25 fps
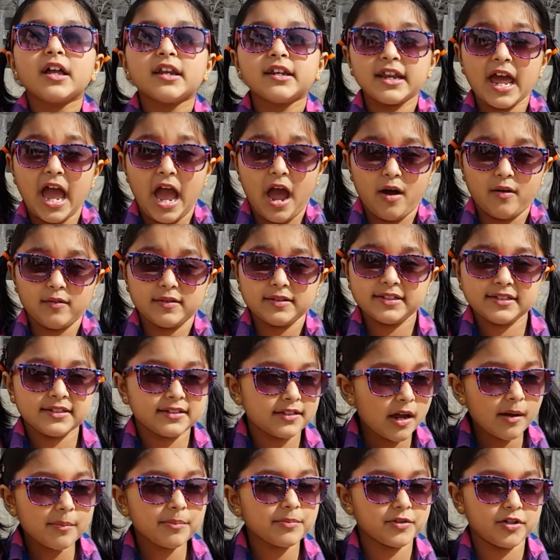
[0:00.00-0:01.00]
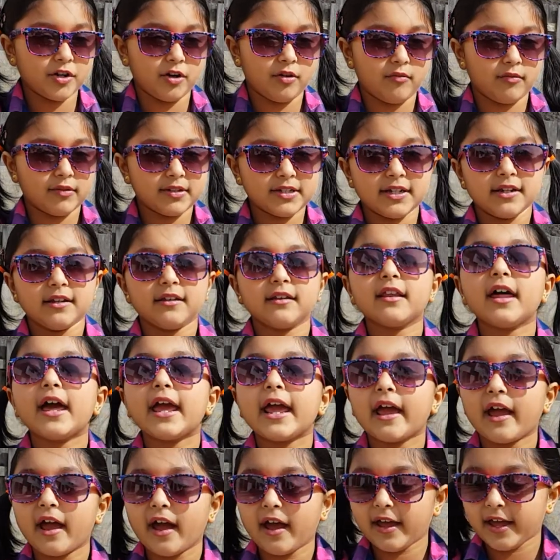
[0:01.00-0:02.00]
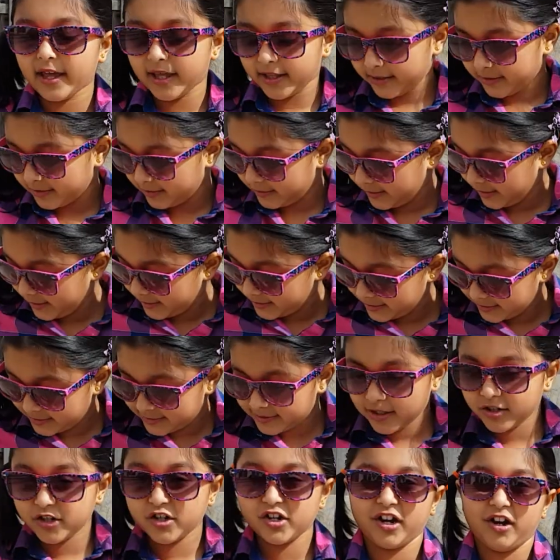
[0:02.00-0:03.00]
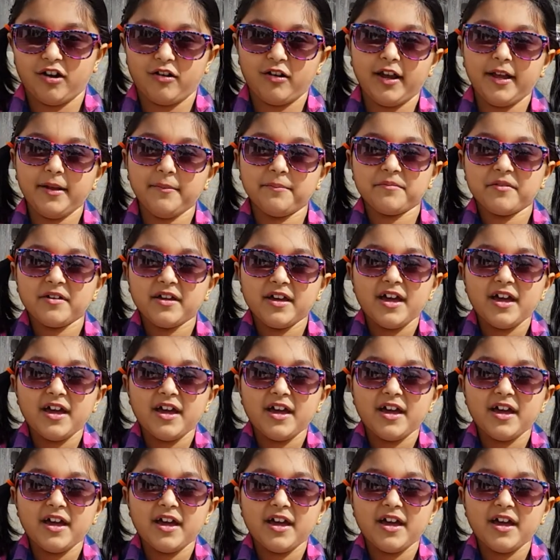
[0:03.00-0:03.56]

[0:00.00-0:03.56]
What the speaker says: Now, some don't. Like, this is a chair, right?